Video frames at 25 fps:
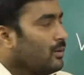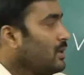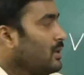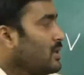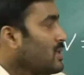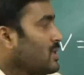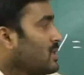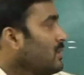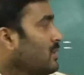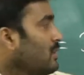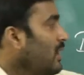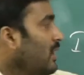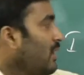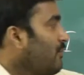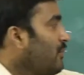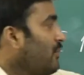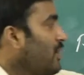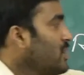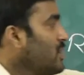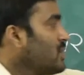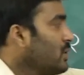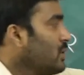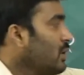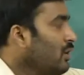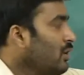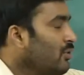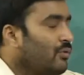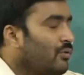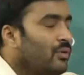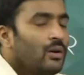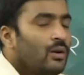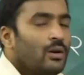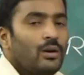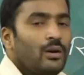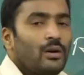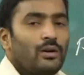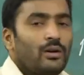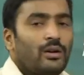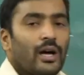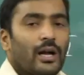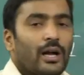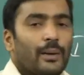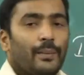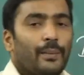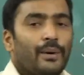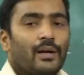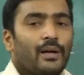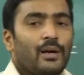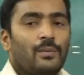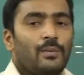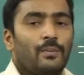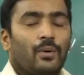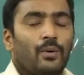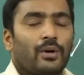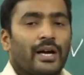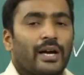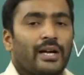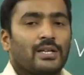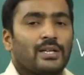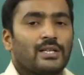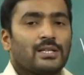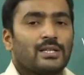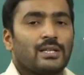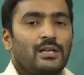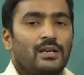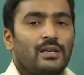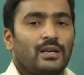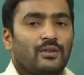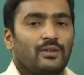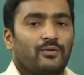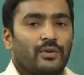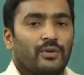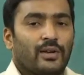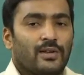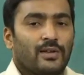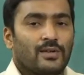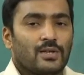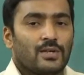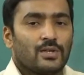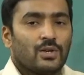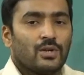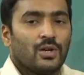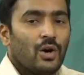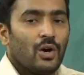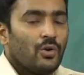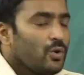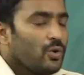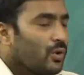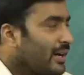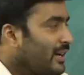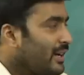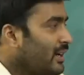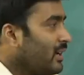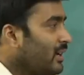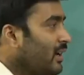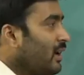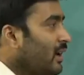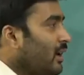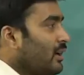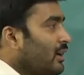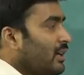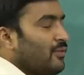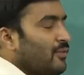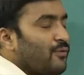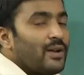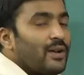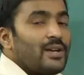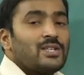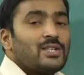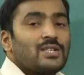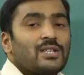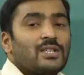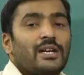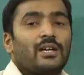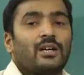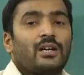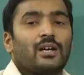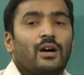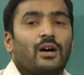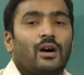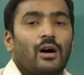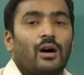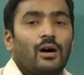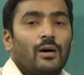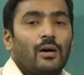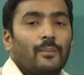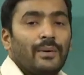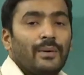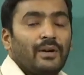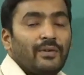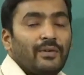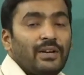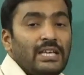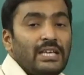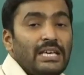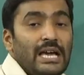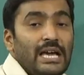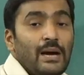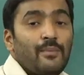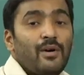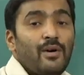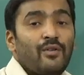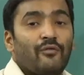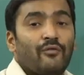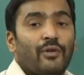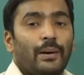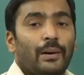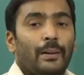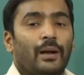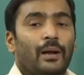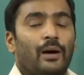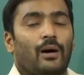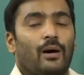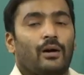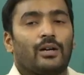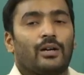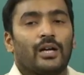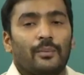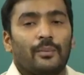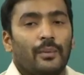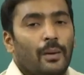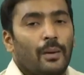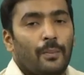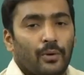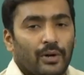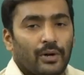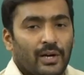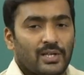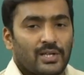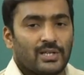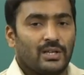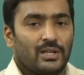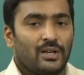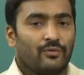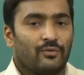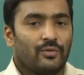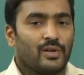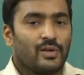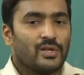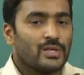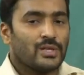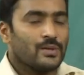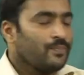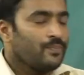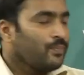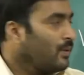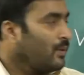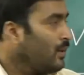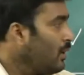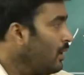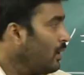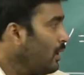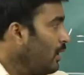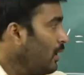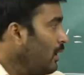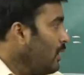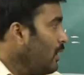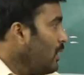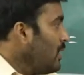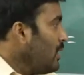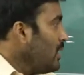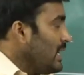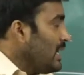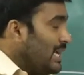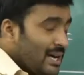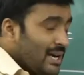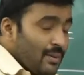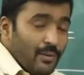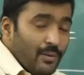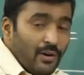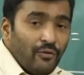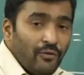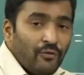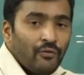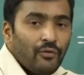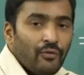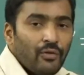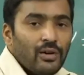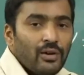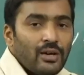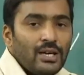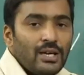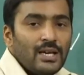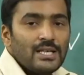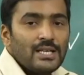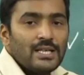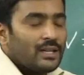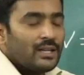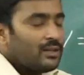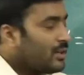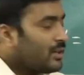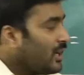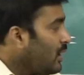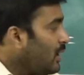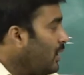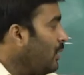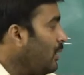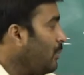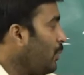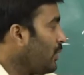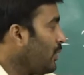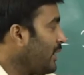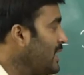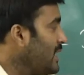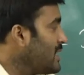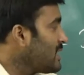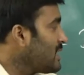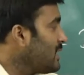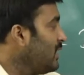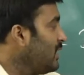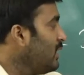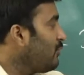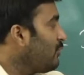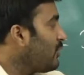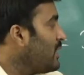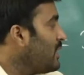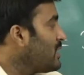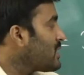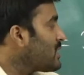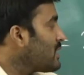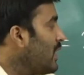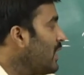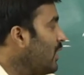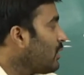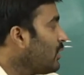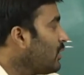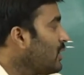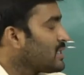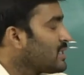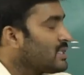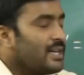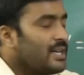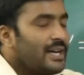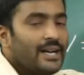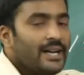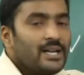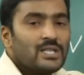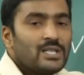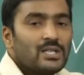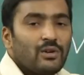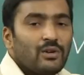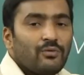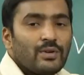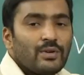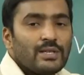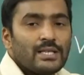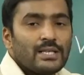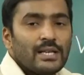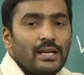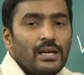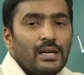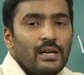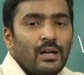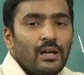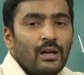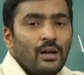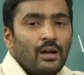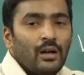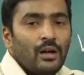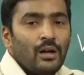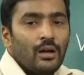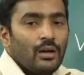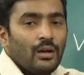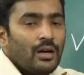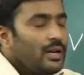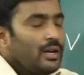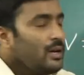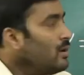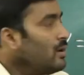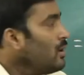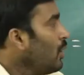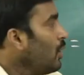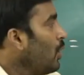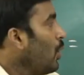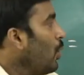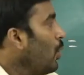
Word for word: This is the definition of terminal potential difference. Now you can uh, differentiate uh, between EMF and uh, terminal potential difference. EMF is a, a potential difference across the ends of a cell in